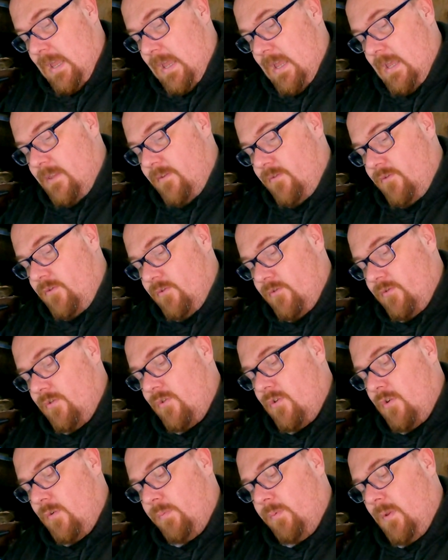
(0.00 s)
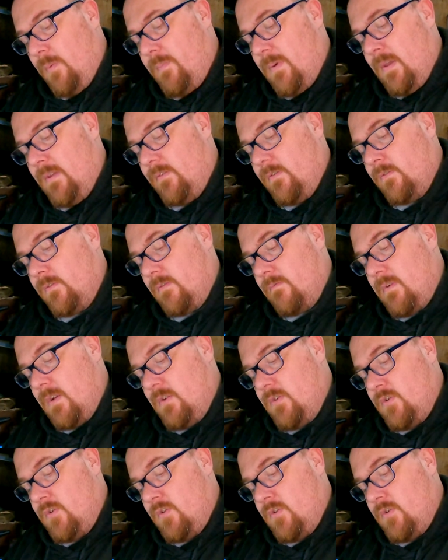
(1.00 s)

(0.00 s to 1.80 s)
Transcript: it's just a couple of pieces of rig